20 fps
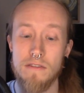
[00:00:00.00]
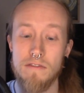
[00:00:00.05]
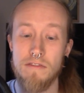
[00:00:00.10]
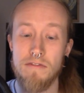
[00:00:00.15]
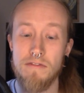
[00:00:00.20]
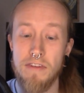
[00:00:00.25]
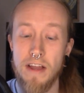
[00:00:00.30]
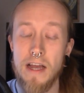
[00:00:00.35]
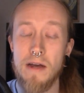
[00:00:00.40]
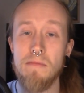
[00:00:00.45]

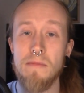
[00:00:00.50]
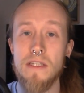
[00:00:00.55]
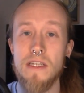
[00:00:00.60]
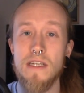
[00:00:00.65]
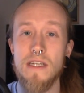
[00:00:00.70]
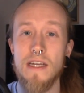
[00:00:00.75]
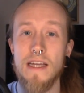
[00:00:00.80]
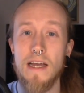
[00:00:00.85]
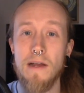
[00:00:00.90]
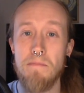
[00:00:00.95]

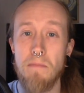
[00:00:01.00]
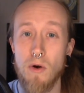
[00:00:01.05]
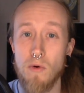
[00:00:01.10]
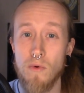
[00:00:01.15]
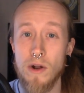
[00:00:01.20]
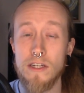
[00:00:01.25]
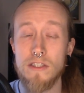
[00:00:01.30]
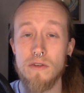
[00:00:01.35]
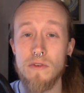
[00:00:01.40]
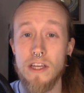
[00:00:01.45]
family and
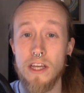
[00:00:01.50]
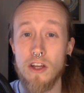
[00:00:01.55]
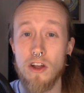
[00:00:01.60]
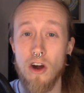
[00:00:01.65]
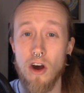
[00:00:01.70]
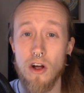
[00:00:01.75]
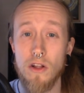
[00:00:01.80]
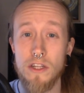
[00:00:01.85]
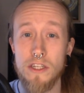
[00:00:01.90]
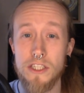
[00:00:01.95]
parental
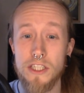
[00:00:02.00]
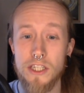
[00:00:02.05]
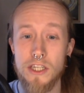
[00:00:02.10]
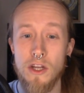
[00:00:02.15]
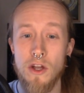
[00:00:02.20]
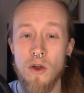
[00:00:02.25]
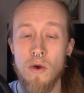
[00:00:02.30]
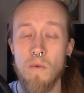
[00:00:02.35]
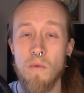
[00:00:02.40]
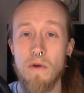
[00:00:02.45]
ecology